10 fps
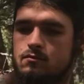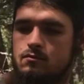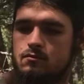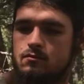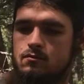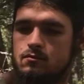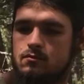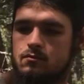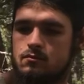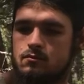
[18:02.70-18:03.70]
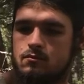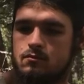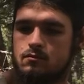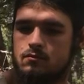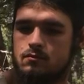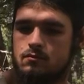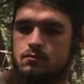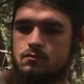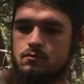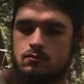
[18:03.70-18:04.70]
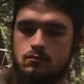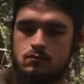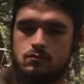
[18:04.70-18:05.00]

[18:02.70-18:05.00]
[no speech]